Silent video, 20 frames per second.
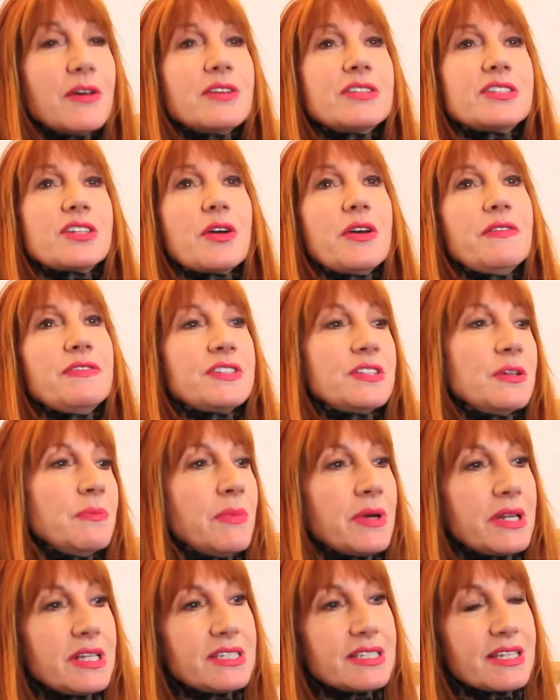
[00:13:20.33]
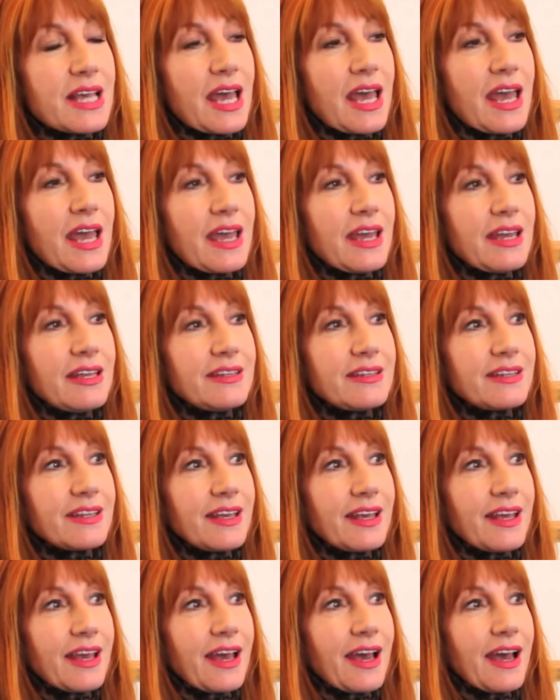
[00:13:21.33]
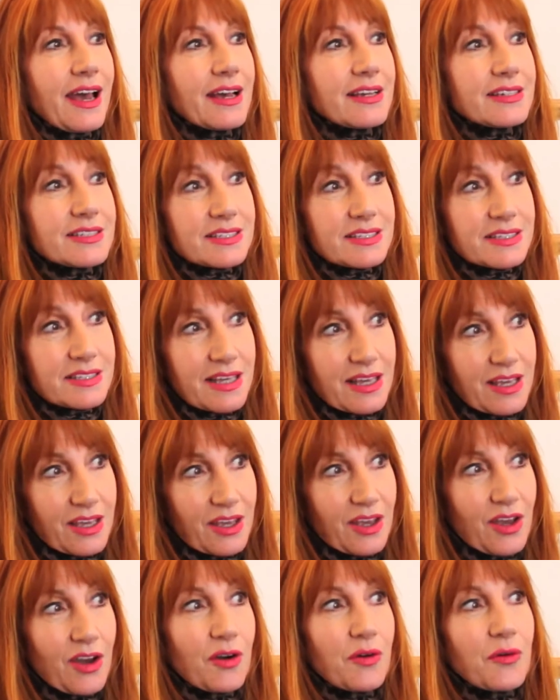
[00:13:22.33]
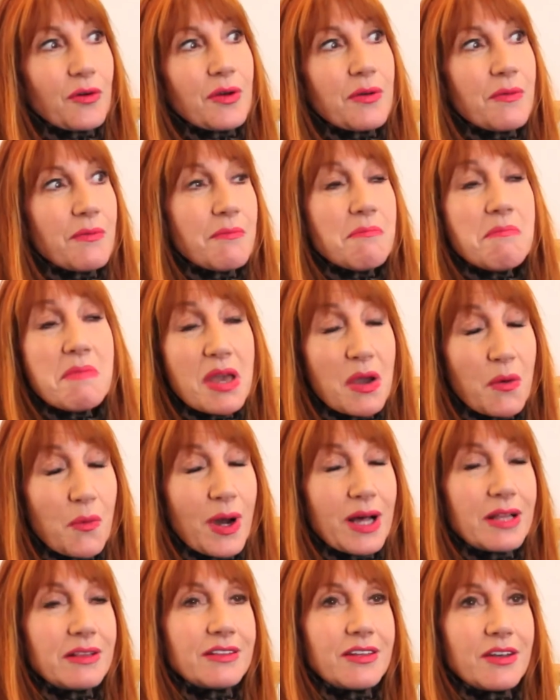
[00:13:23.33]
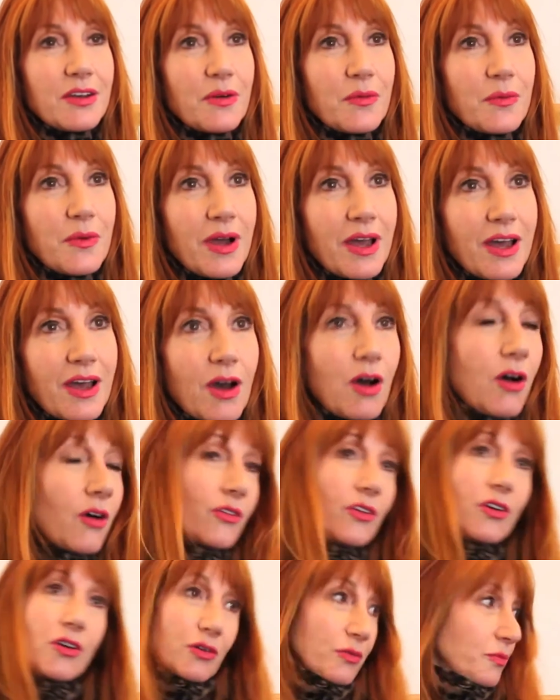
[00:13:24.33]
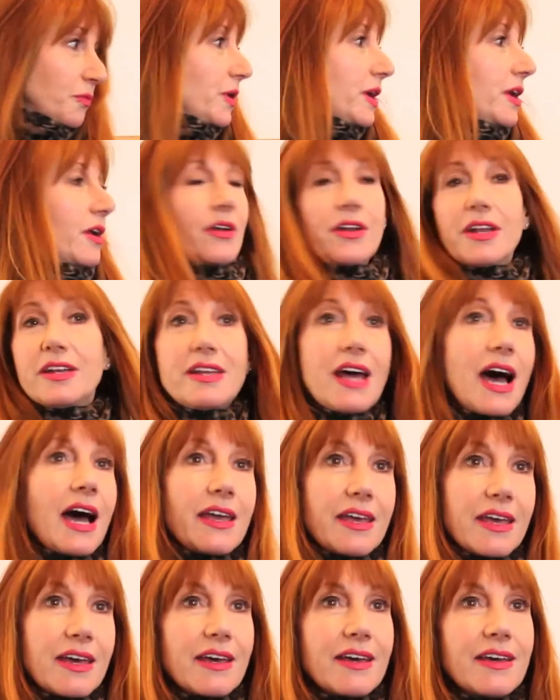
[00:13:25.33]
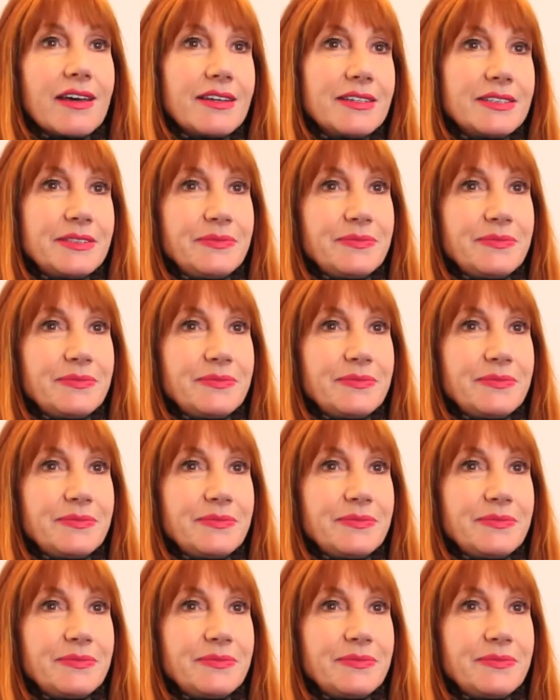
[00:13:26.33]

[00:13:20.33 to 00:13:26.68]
So if somebody said, as they may well do, oh no, we're on a diet,